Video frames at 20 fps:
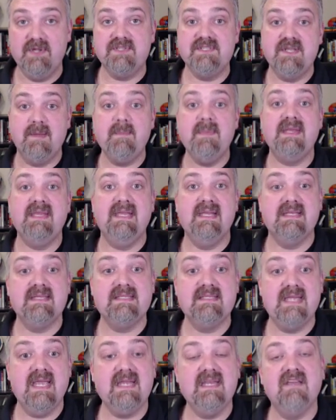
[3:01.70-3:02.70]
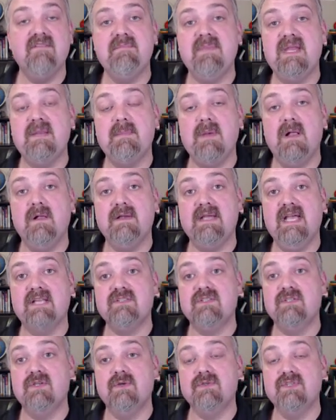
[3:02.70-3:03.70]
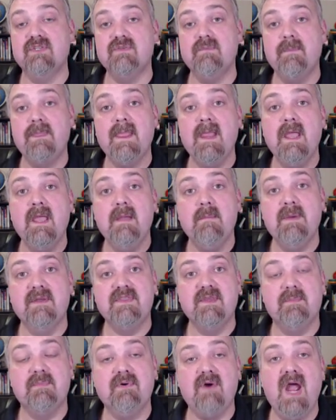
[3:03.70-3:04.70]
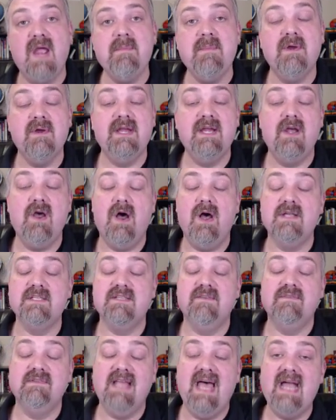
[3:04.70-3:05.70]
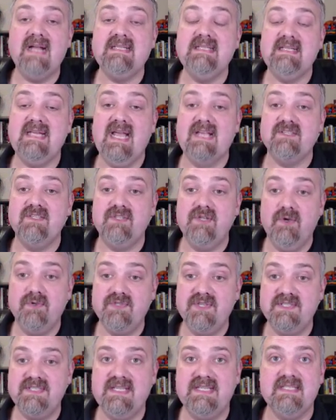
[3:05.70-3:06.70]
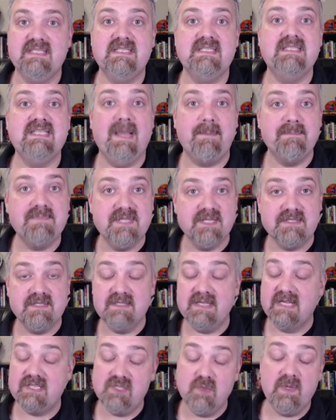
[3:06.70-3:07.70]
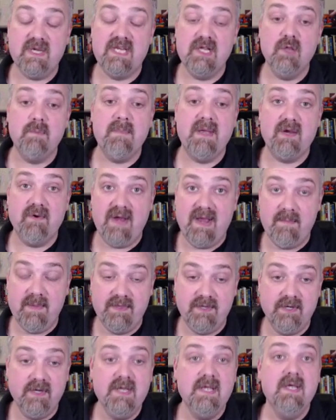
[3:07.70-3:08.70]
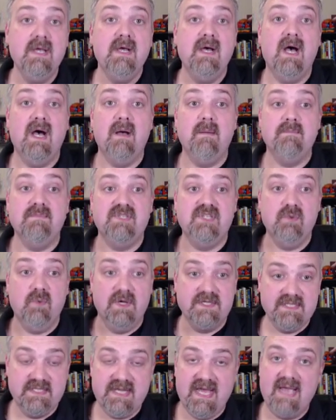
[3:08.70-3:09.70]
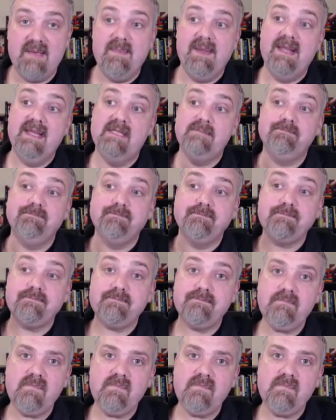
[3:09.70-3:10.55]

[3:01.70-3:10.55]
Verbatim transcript: can put somebody in a state of metabolic acidosis. But the primary cause of lactic acidosis is sepsis. It's actually what killed my grandmother. Um, she was a diabetic.